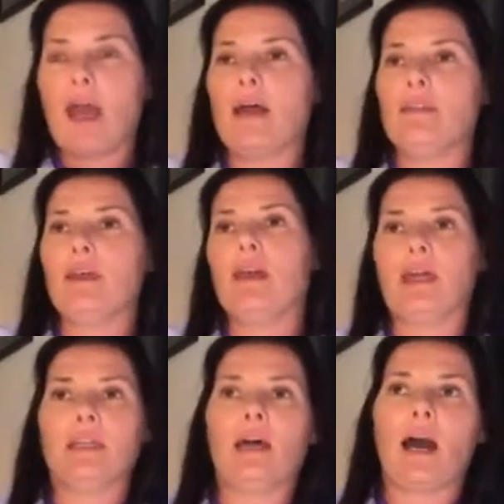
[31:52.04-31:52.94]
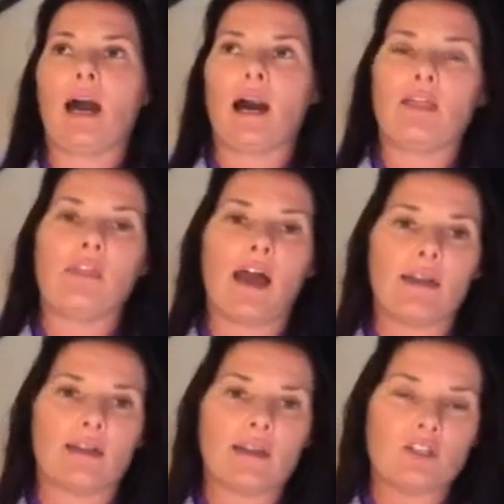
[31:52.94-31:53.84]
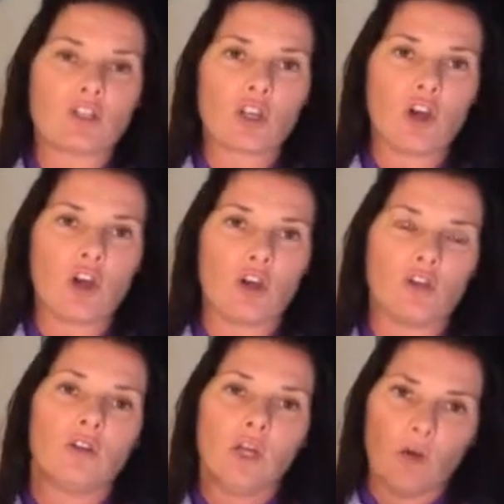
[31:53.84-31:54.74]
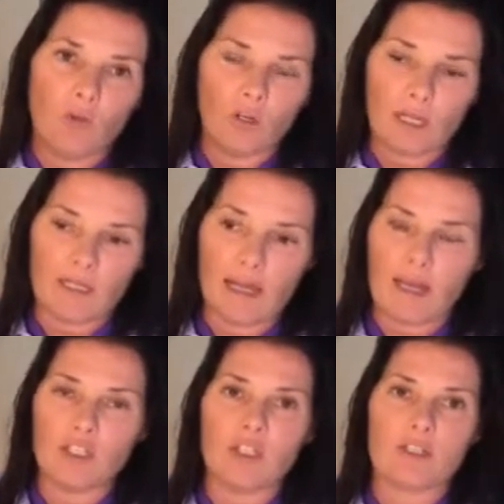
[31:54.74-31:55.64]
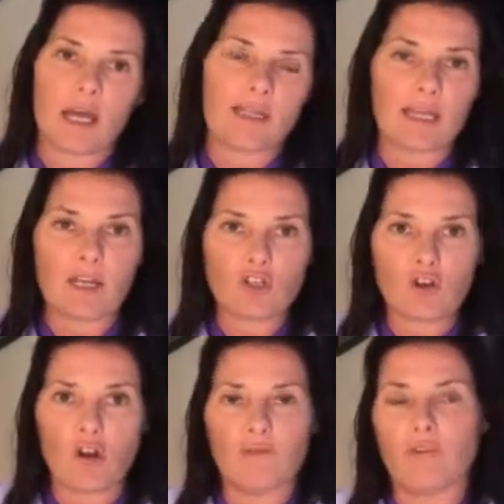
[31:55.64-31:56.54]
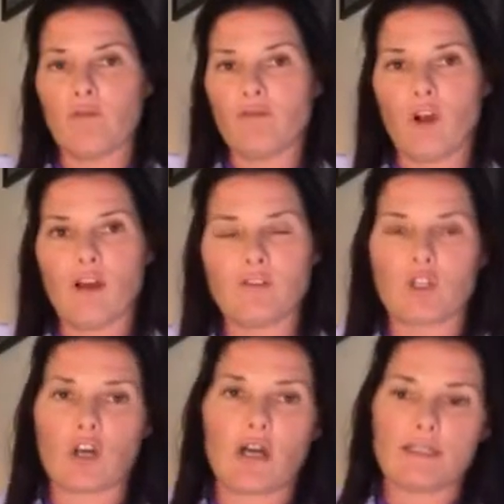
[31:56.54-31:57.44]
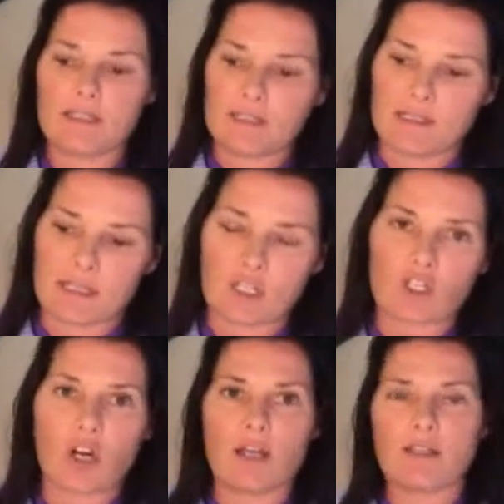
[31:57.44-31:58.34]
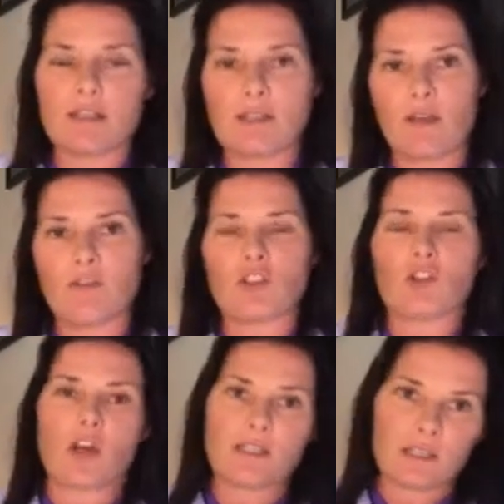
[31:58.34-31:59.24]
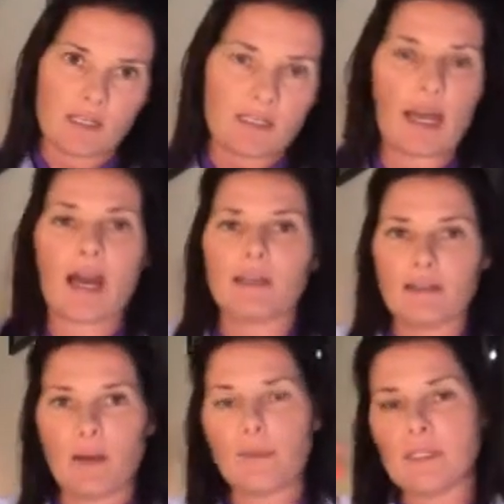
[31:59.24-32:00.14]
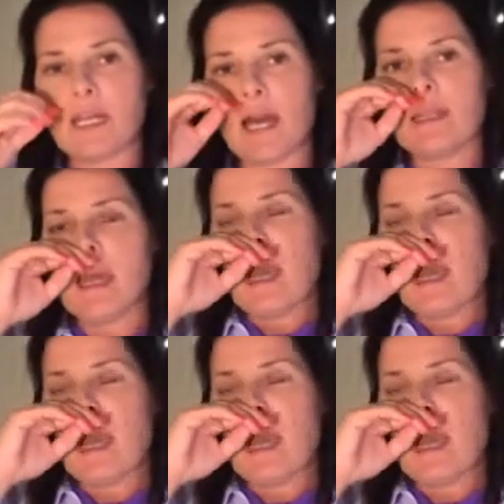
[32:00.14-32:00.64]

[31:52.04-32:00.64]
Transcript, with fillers: And then uh, that in turn will allow you to take that trot from five strides to six strides to seven strides and then down and up and down.